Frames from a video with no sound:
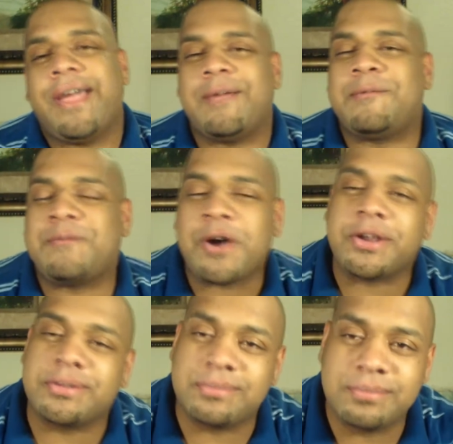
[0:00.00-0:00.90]
and
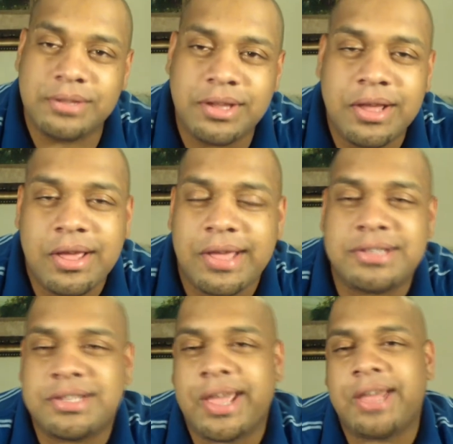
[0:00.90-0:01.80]
farting
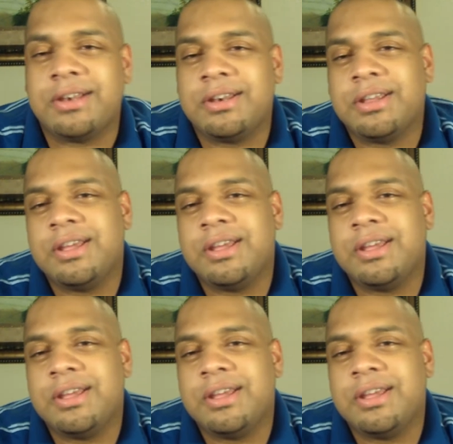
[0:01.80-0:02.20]
is that